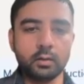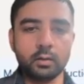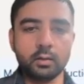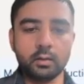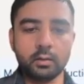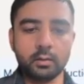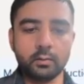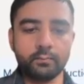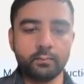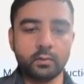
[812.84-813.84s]

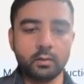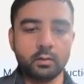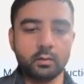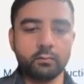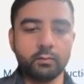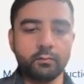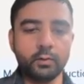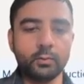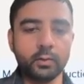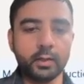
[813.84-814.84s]
uh, when
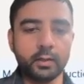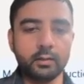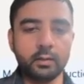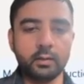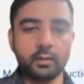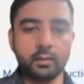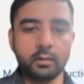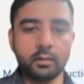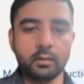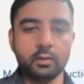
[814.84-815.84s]
we look at
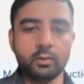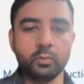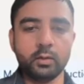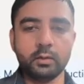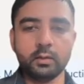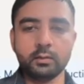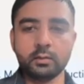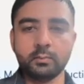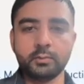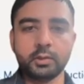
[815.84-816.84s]
the token
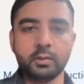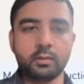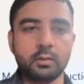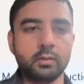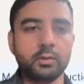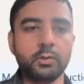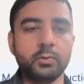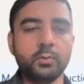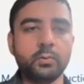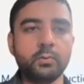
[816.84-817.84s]
consumption,
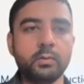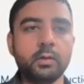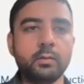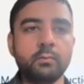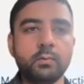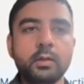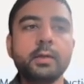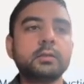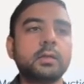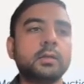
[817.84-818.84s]
the
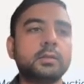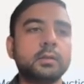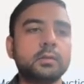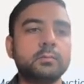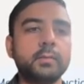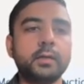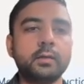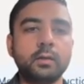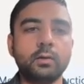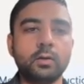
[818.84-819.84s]
instructions
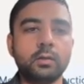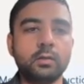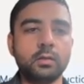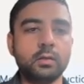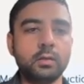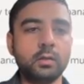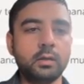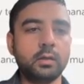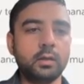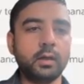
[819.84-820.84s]
matter a lot.
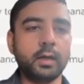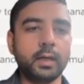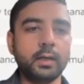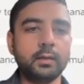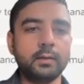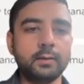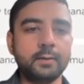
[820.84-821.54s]
And